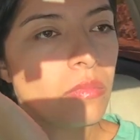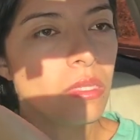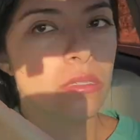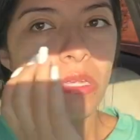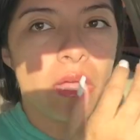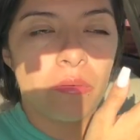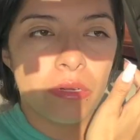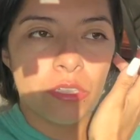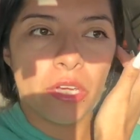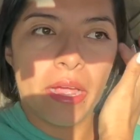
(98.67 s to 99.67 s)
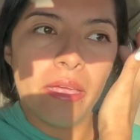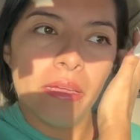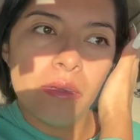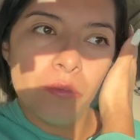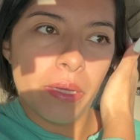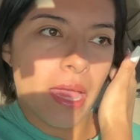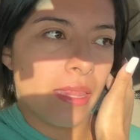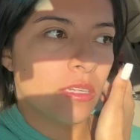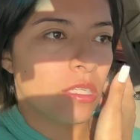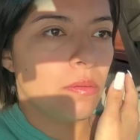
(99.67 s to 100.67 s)
So I wanna try it. But yeah,
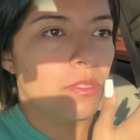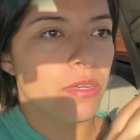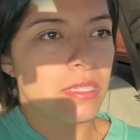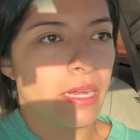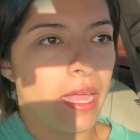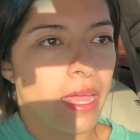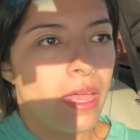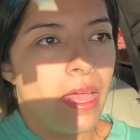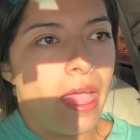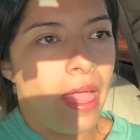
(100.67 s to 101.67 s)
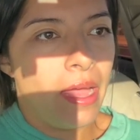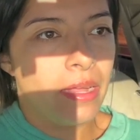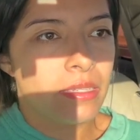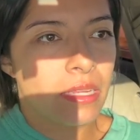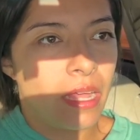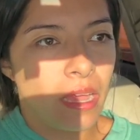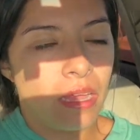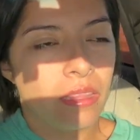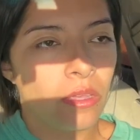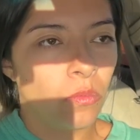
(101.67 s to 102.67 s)
that's what I'm doing today. And
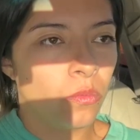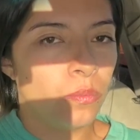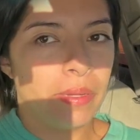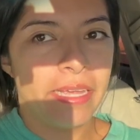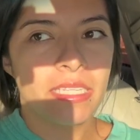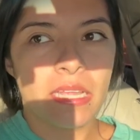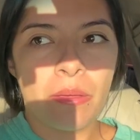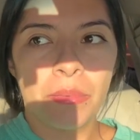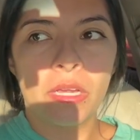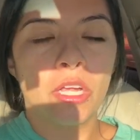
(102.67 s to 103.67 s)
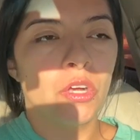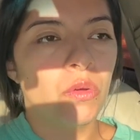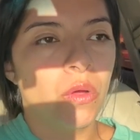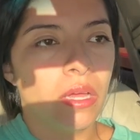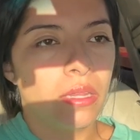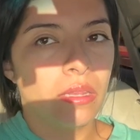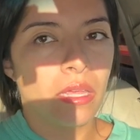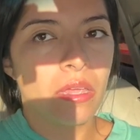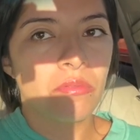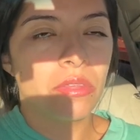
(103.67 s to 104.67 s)
the place that I'm gonna go
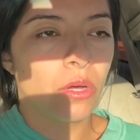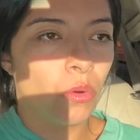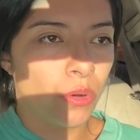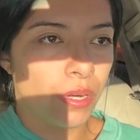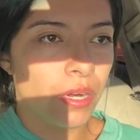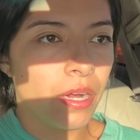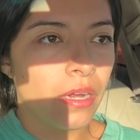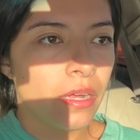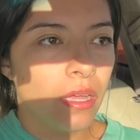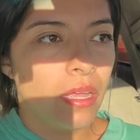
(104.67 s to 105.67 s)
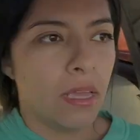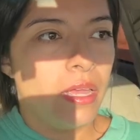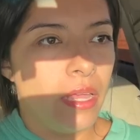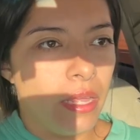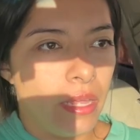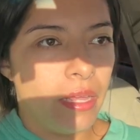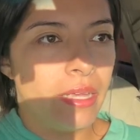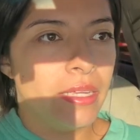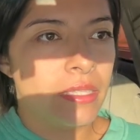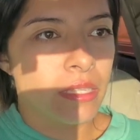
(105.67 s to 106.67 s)
leave the order
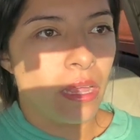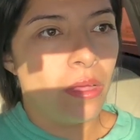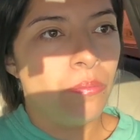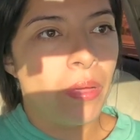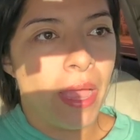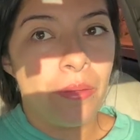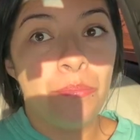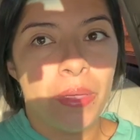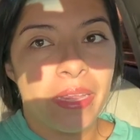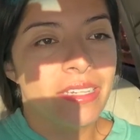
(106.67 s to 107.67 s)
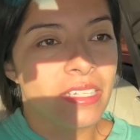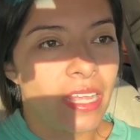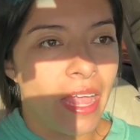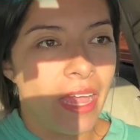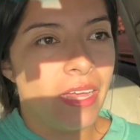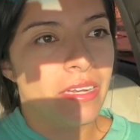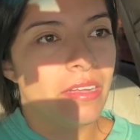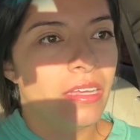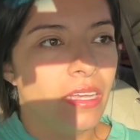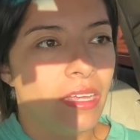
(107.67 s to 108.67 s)
is by Bins. And
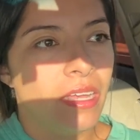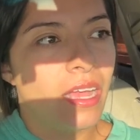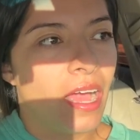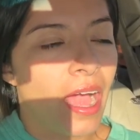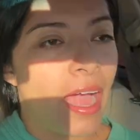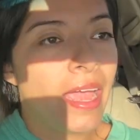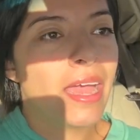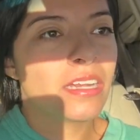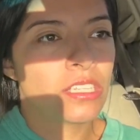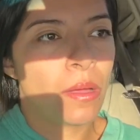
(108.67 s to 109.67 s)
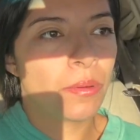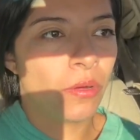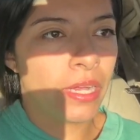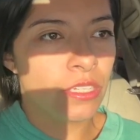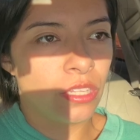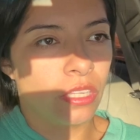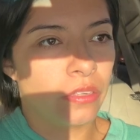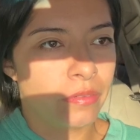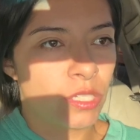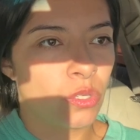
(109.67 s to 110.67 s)
I had stopped going to the
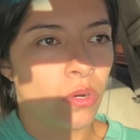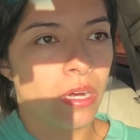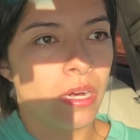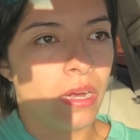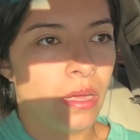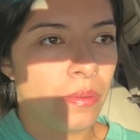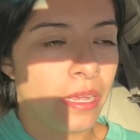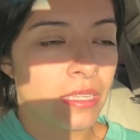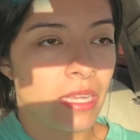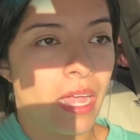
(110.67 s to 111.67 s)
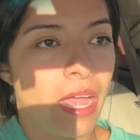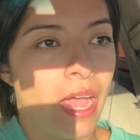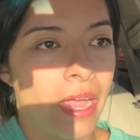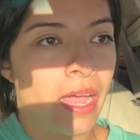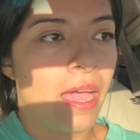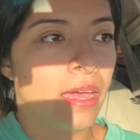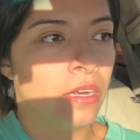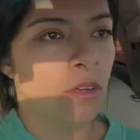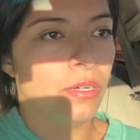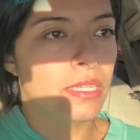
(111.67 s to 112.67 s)
thrift store because I had
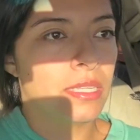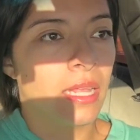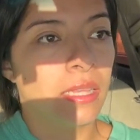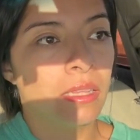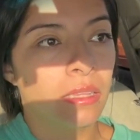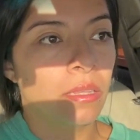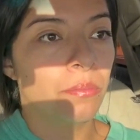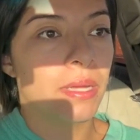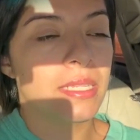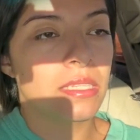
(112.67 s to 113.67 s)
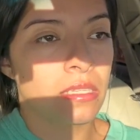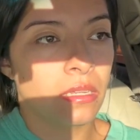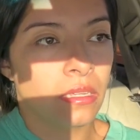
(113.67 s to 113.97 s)
noticed that the months,